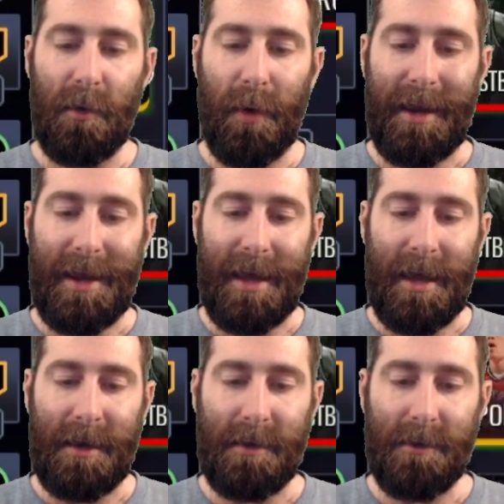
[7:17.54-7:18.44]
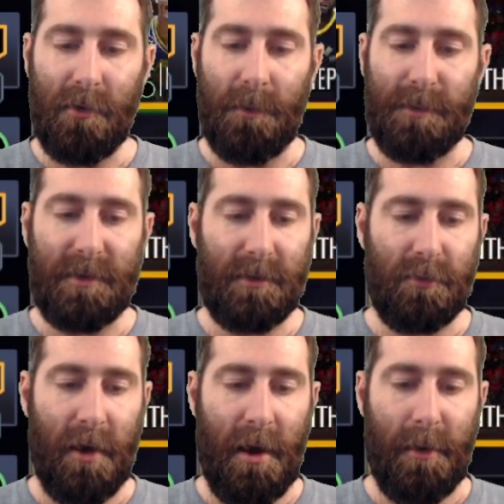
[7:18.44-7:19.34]
we need, whoops,
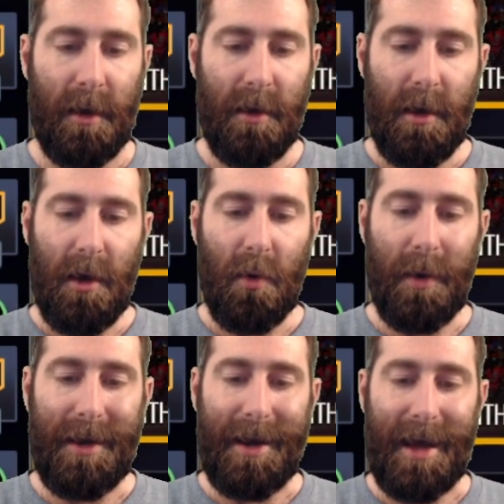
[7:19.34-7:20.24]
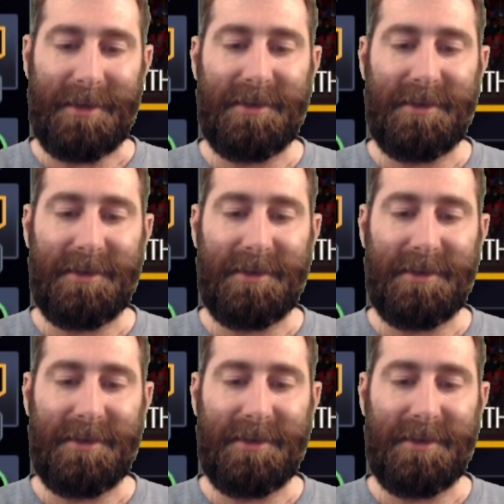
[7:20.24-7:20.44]
where are we? We need a